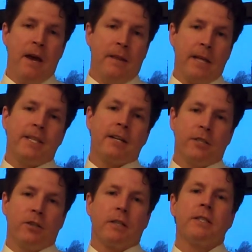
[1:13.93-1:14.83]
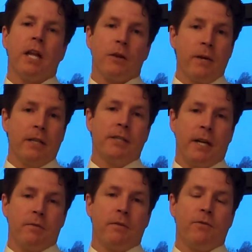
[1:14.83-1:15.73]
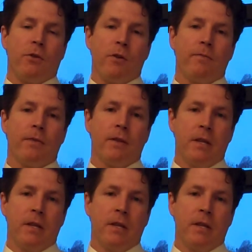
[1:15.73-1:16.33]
And that's actually to accelerate Senate reform.